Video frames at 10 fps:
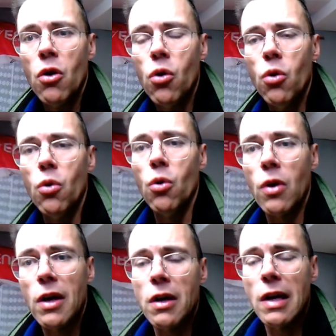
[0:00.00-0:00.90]
who
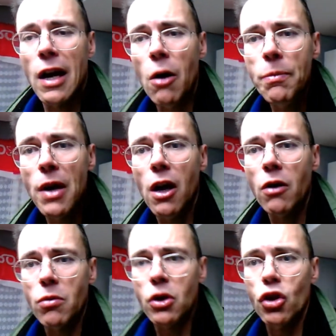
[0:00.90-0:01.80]
helped me
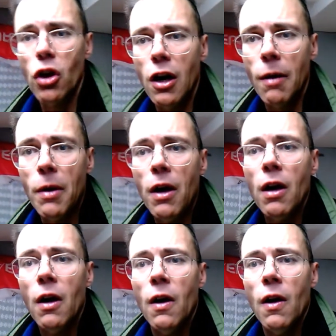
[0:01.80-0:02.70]
out with job,
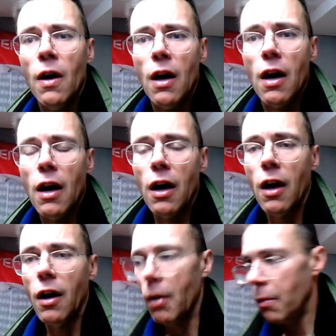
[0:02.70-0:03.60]

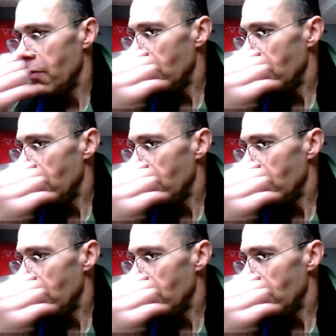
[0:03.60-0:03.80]
uh,